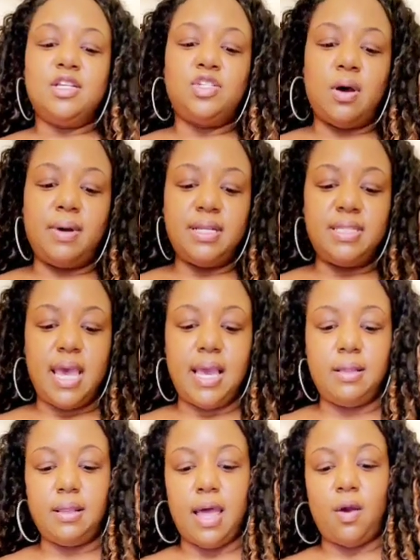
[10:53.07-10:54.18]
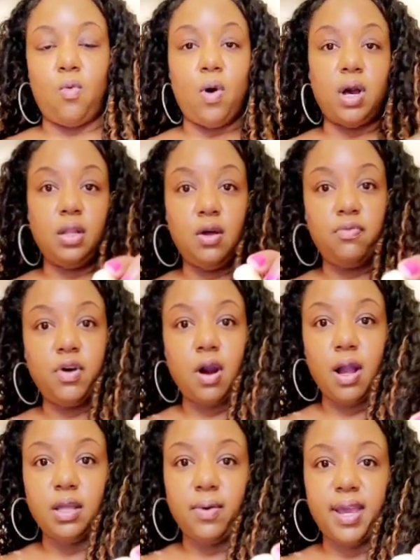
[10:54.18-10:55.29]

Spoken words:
So I'm gonna take like 1 clove of garlic